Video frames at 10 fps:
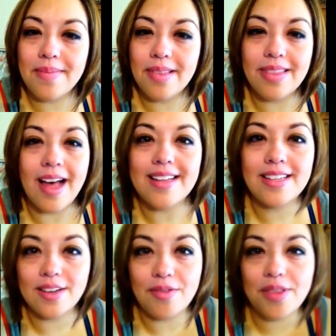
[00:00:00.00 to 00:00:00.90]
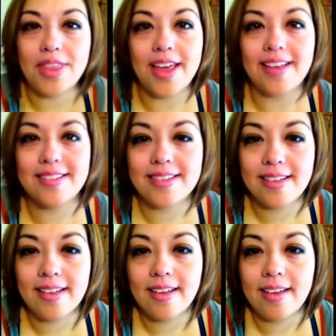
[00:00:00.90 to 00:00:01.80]
lots of different things
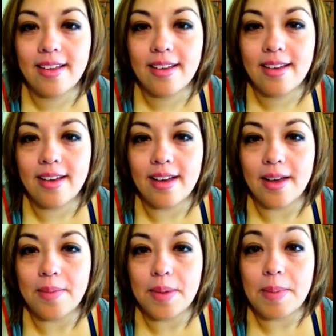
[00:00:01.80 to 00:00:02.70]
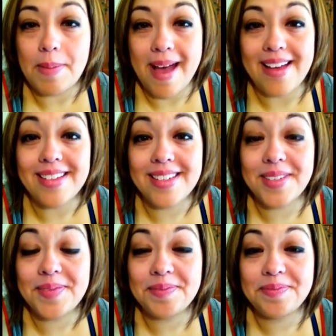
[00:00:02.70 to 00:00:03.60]
in my past.